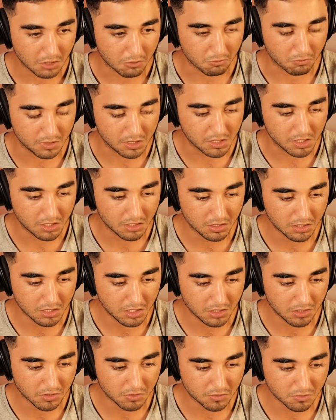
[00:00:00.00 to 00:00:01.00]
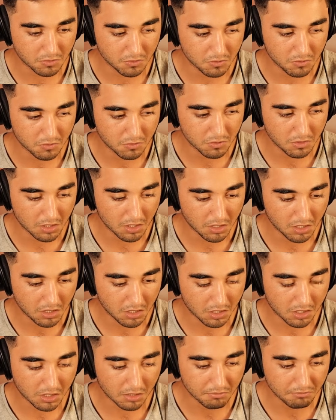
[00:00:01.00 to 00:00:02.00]
we need
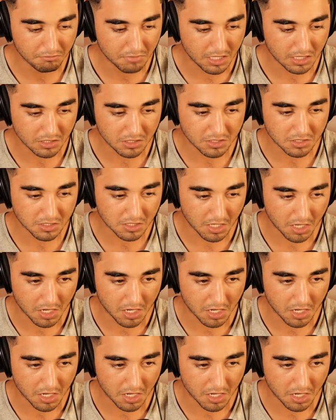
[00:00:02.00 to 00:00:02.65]
to commence